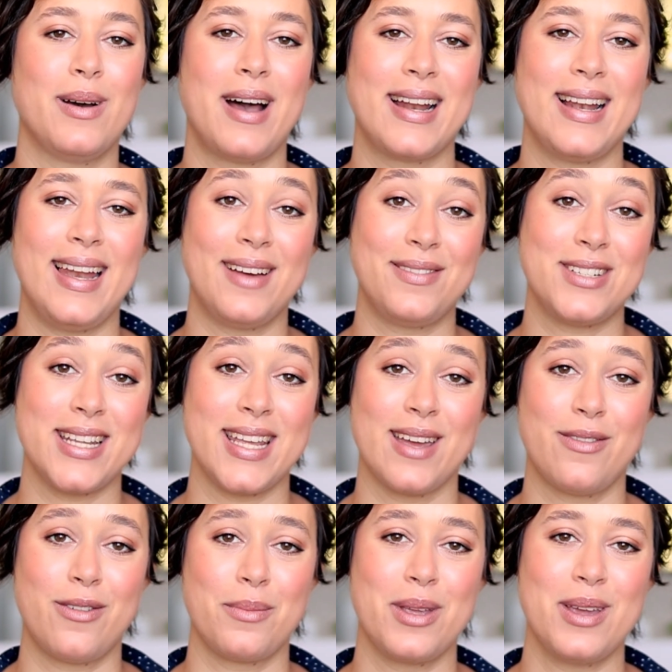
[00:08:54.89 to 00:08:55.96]
I'd love to
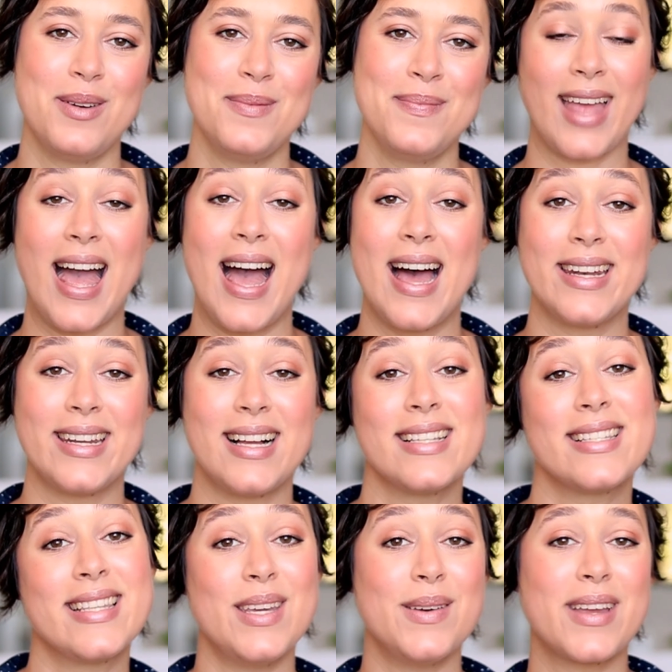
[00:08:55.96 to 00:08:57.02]
hear from you. And I'll
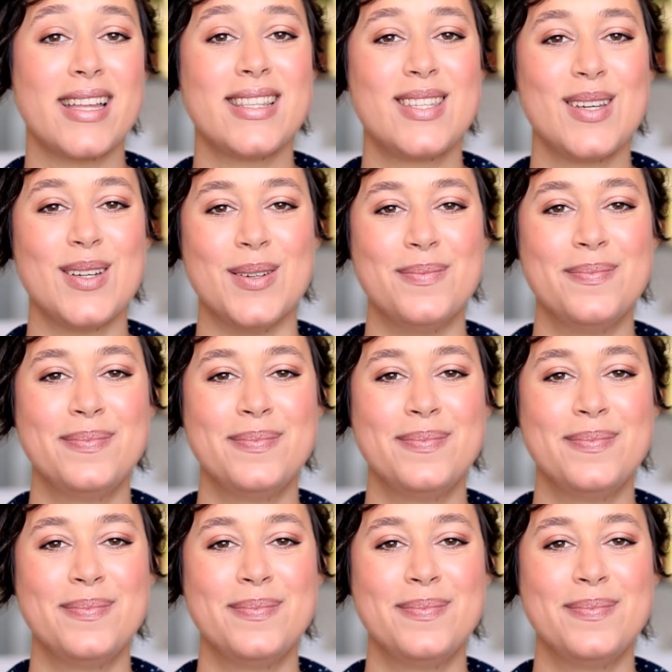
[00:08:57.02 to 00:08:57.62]
see you again soon.